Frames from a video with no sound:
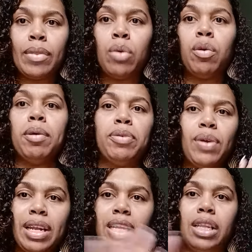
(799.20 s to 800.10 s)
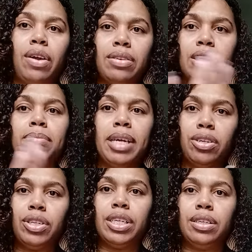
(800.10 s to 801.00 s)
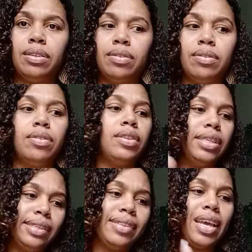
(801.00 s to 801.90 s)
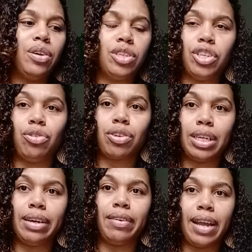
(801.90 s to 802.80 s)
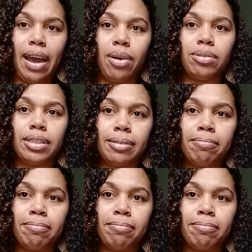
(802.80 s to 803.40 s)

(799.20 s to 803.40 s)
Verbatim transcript: Remember you had to clear out some energy? This is the energy you're clearing out.